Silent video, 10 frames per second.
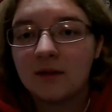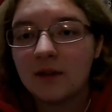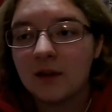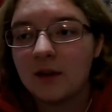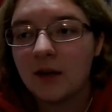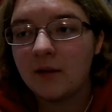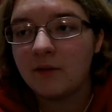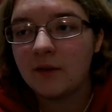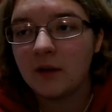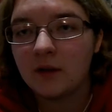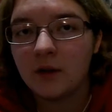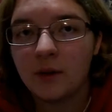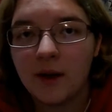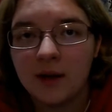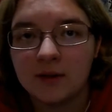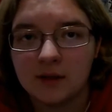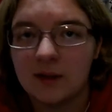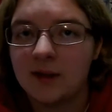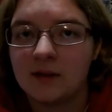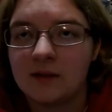that you can't fit in your 2 hands
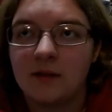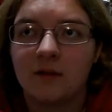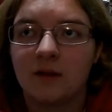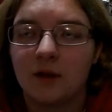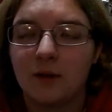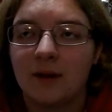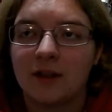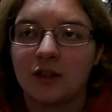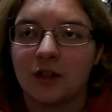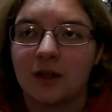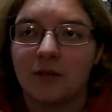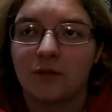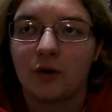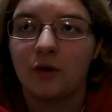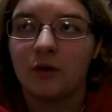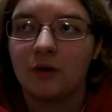unless you actually roll